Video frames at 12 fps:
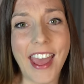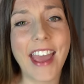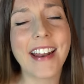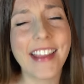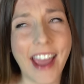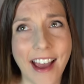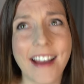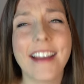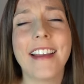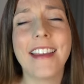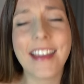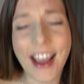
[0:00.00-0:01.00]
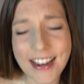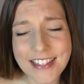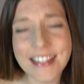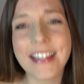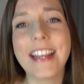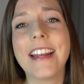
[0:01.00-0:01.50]
And yeah,
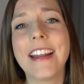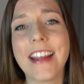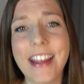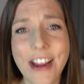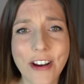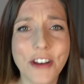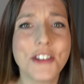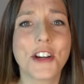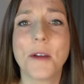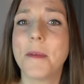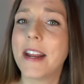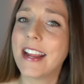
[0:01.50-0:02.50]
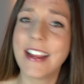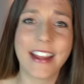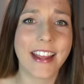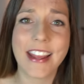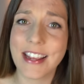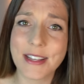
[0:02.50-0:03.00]
gasoline here in Germany
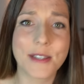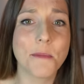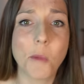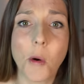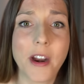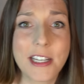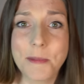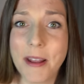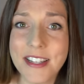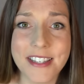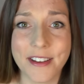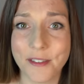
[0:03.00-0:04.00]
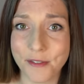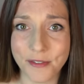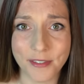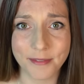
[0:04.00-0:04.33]
is more expensive